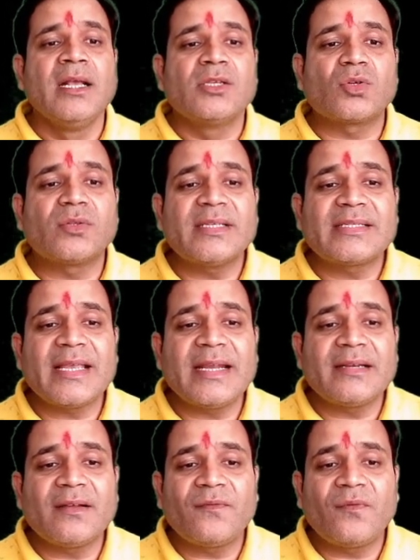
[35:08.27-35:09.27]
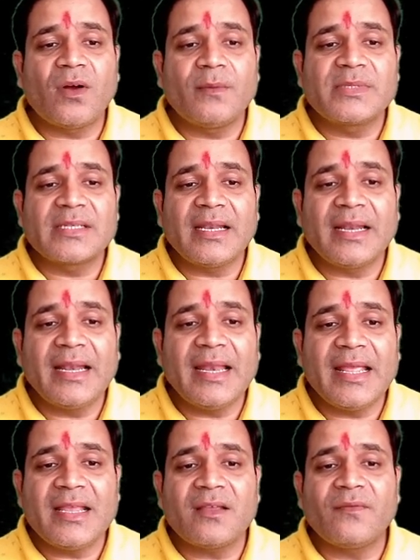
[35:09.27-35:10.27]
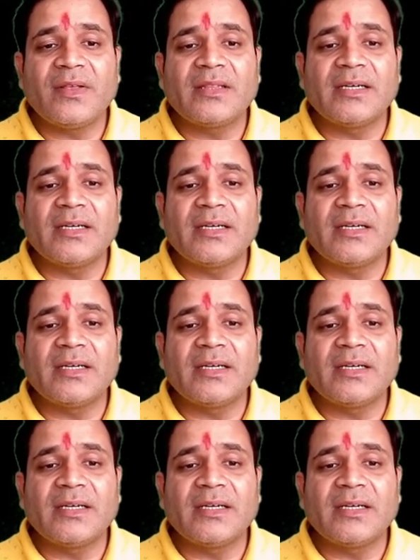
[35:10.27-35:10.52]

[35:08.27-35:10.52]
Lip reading: So this kingdom forms a link with